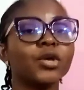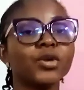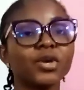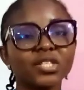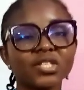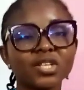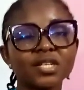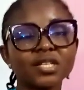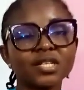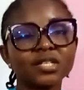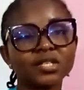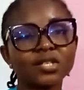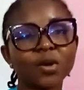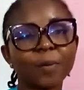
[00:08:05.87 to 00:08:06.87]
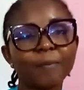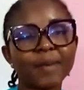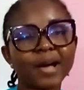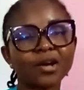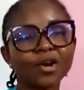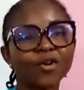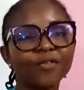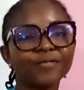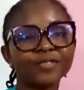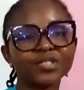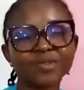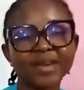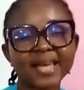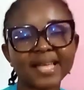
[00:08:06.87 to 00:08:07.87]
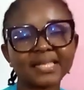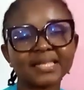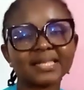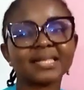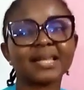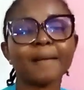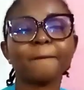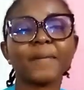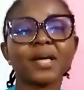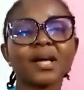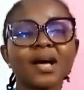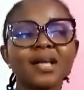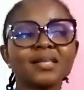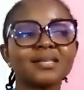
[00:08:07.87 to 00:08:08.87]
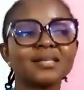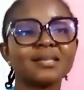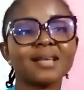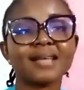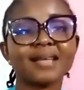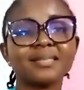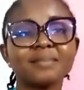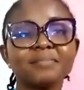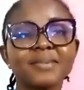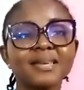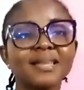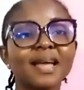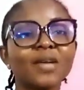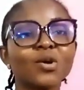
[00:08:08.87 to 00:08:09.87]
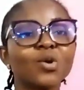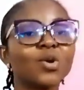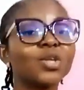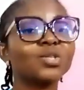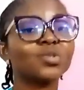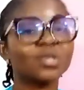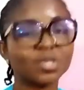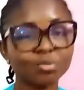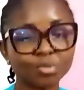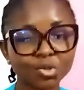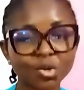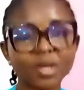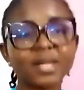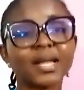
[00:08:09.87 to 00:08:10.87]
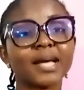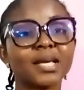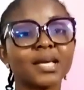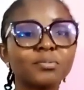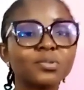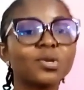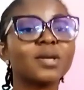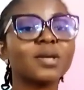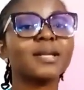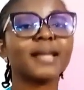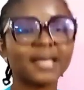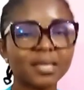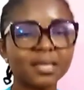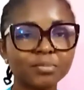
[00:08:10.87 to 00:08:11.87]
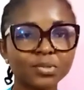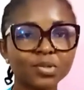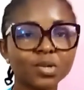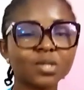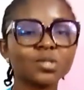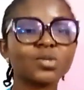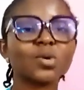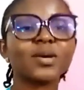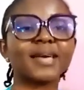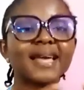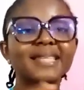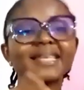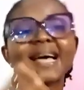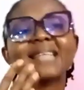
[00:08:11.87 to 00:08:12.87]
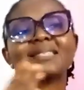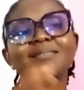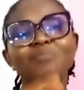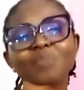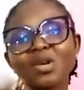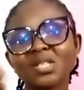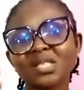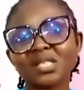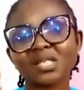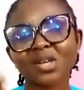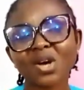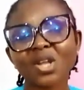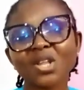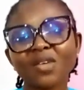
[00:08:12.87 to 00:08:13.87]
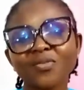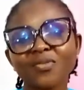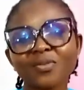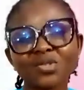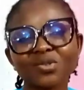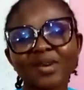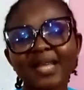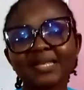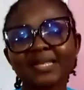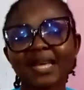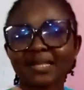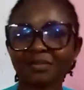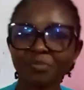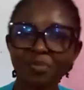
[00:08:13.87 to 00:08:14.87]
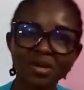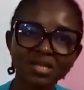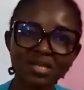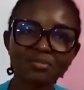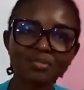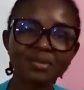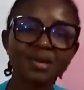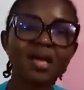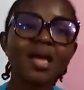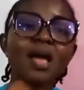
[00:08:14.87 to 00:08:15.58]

You also need your pack of threads, because as a beginner you're going to keep sewing and keep sewing and keep sewing. So get as much colorful threads as possible,